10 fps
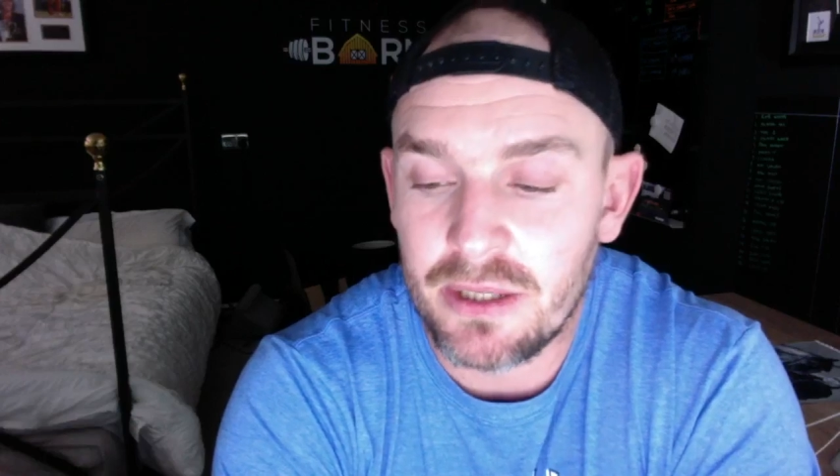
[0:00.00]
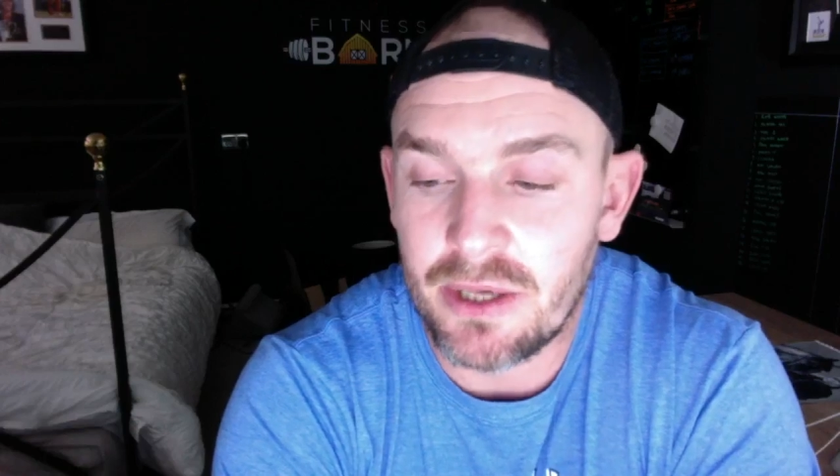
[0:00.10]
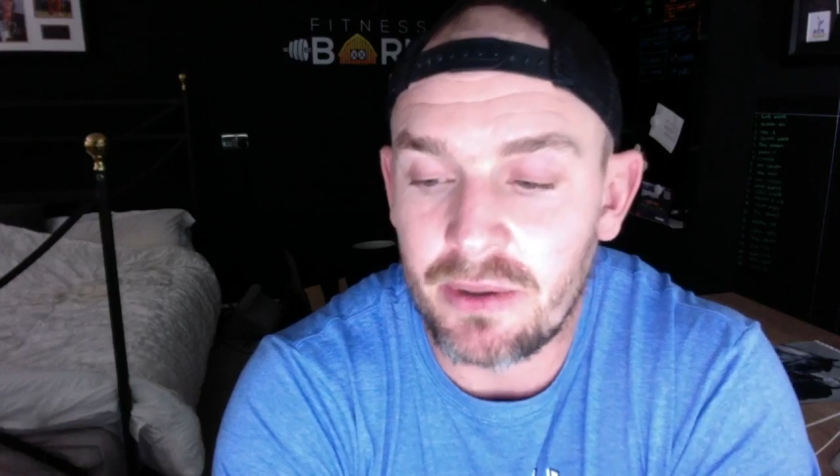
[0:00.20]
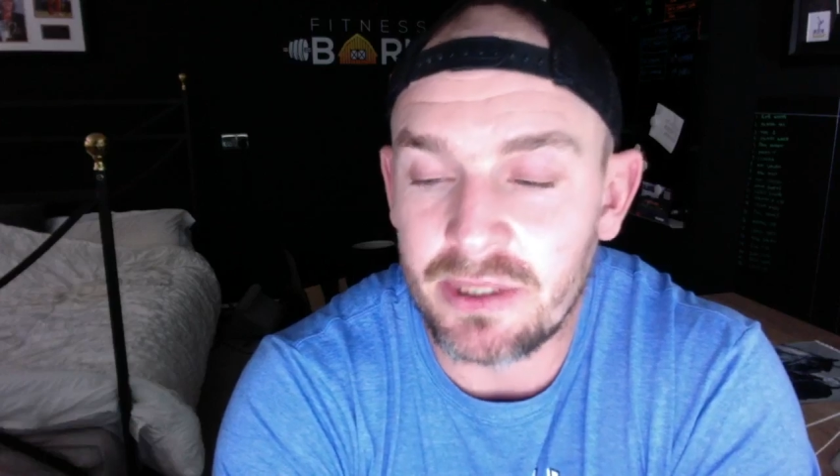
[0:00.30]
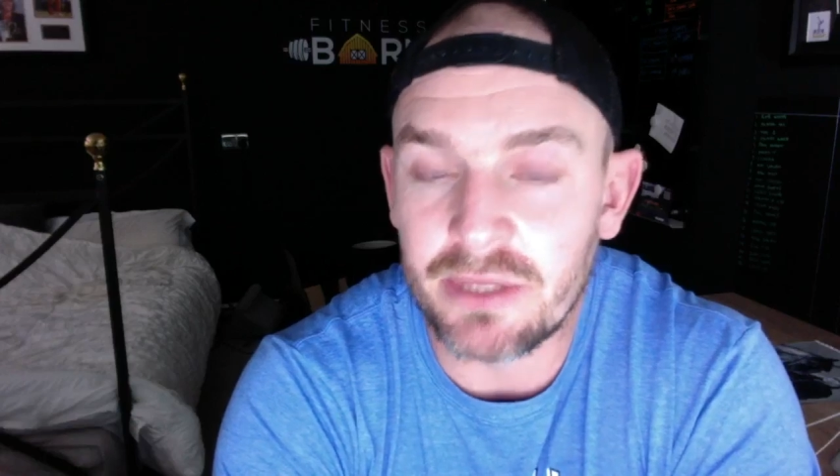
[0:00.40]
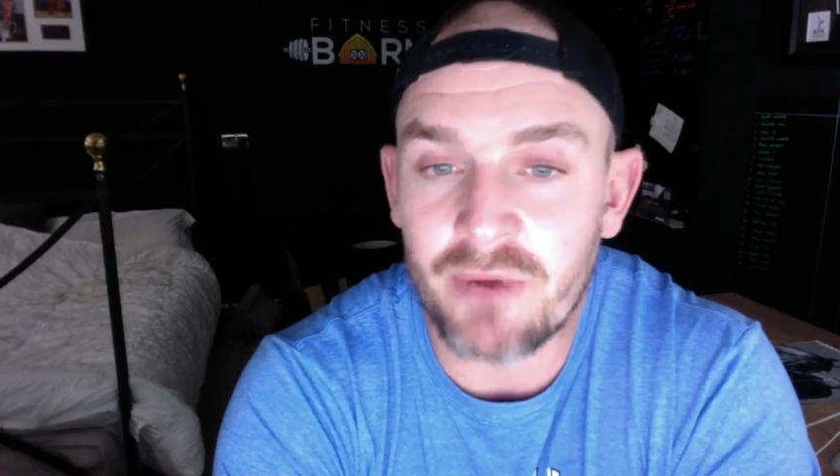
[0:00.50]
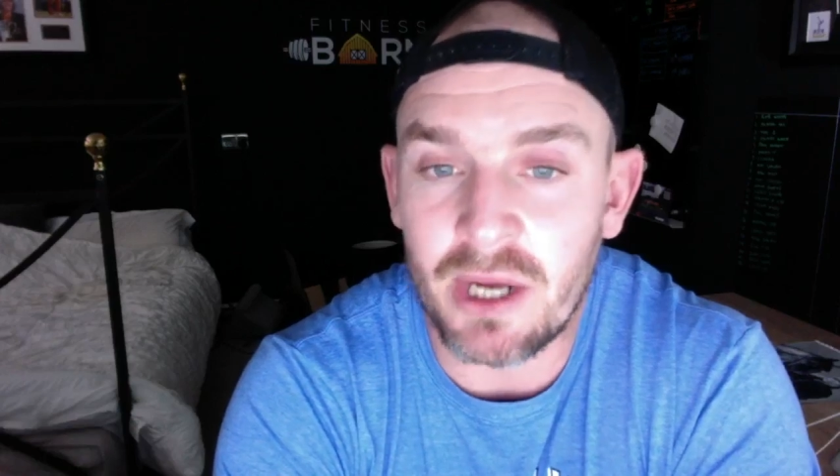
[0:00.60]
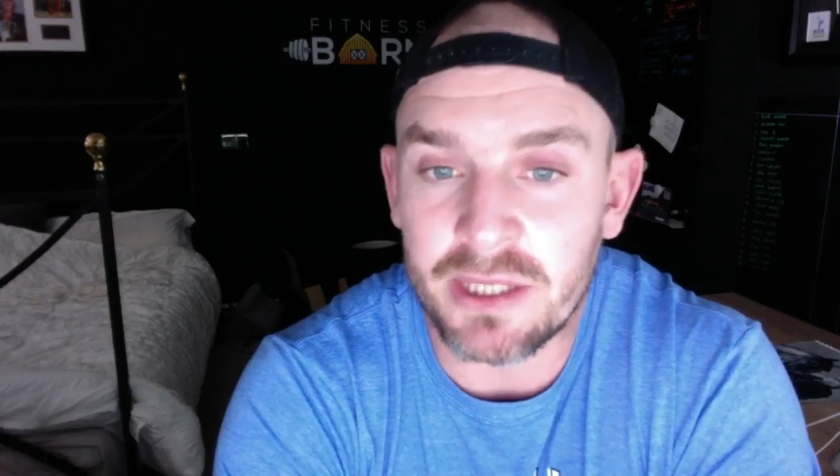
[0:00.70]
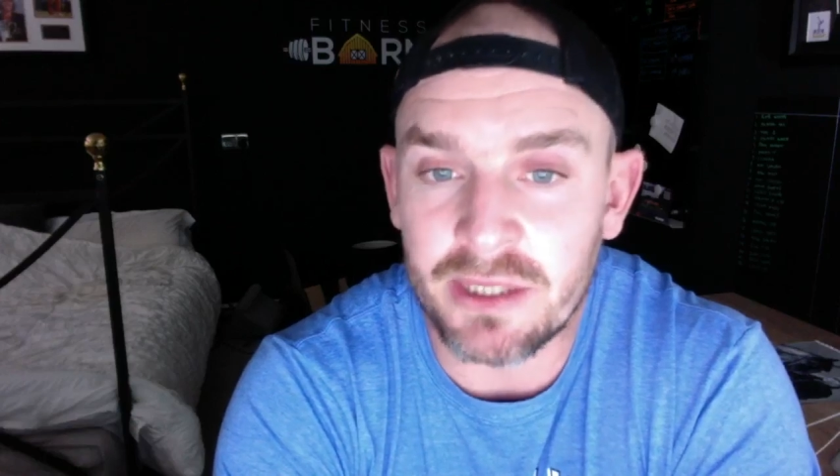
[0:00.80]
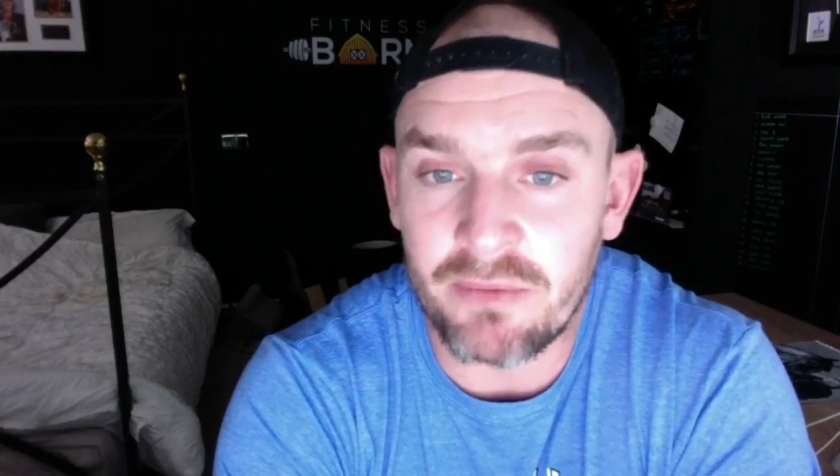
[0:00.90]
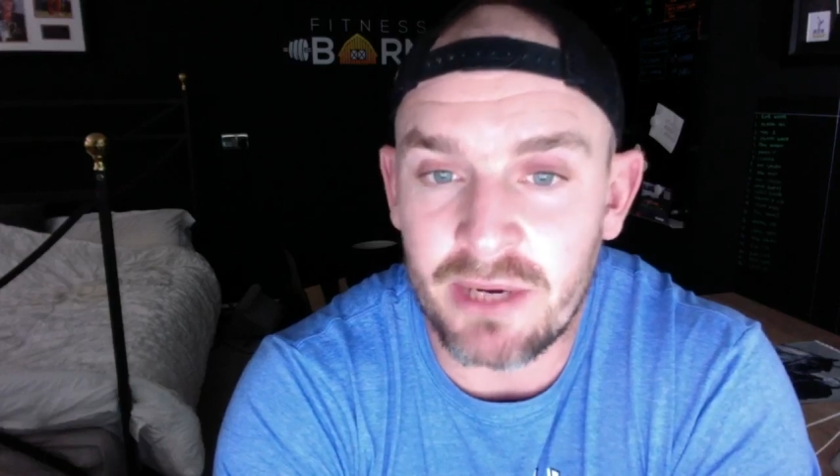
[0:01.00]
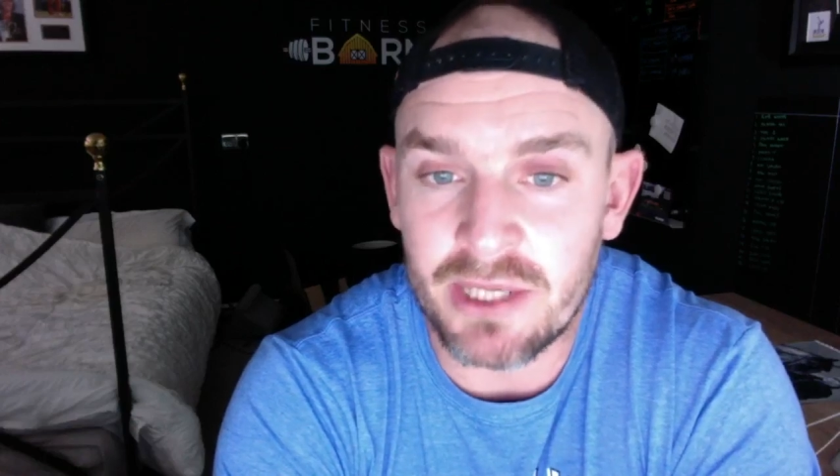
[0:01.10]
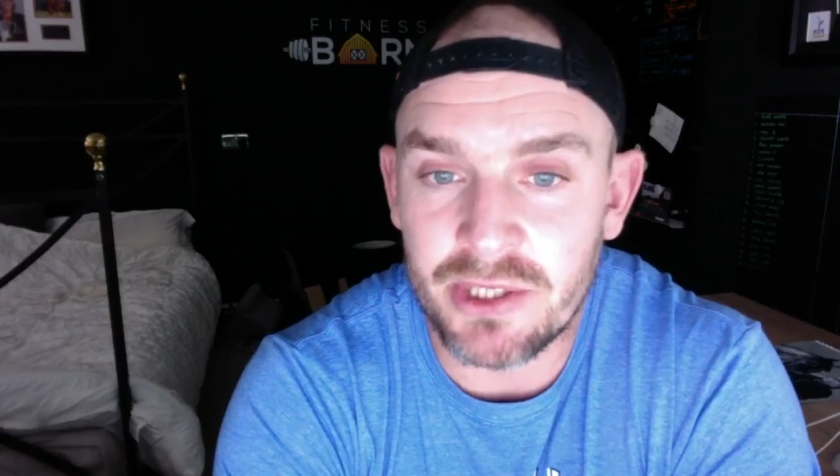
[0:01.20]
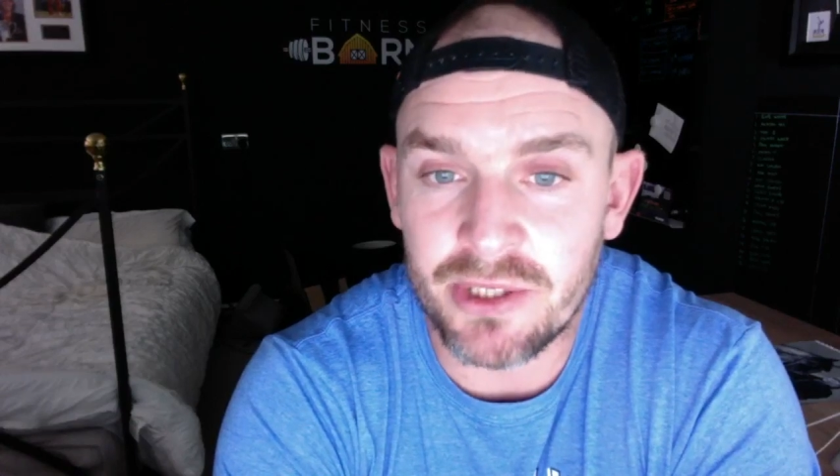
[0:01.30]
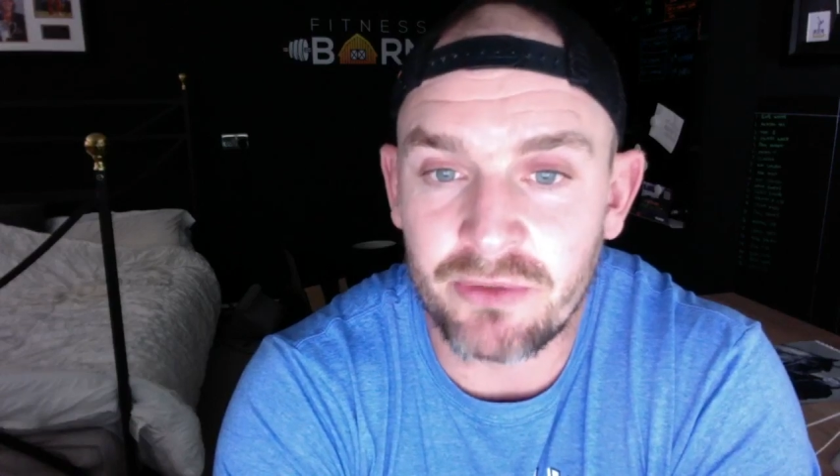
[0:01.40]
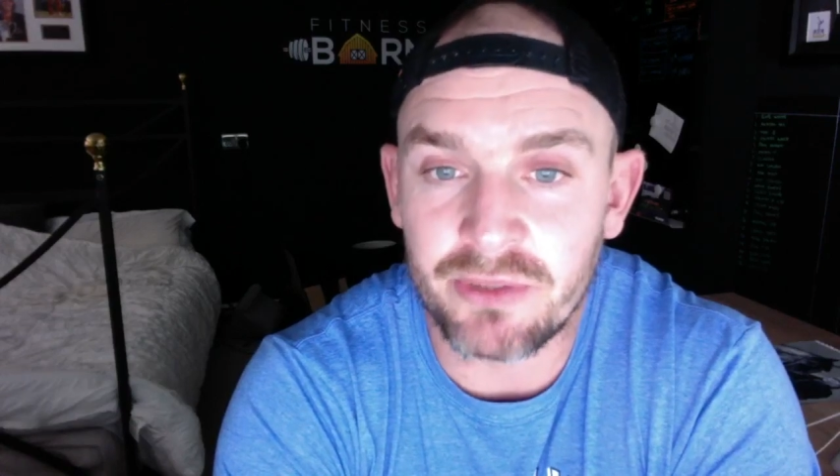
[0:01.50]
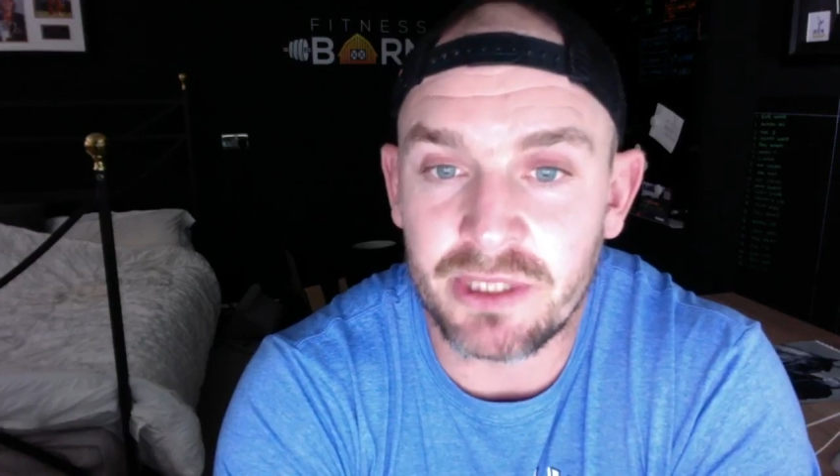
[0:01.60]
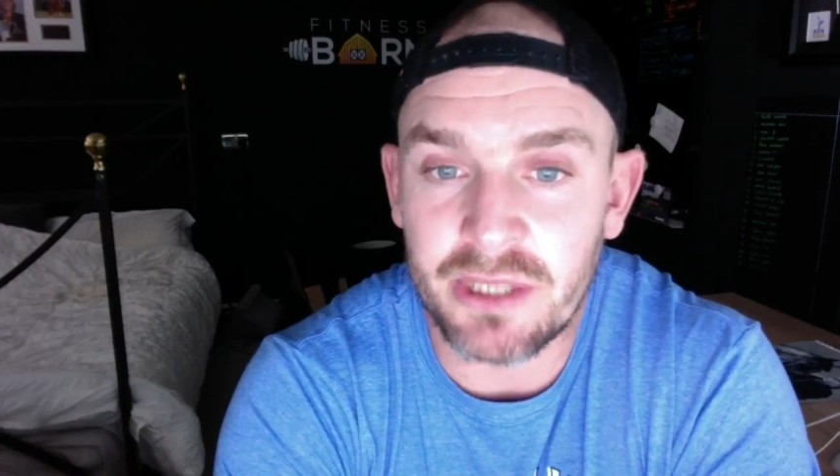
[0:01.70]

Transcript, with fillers: go in the right direction or in the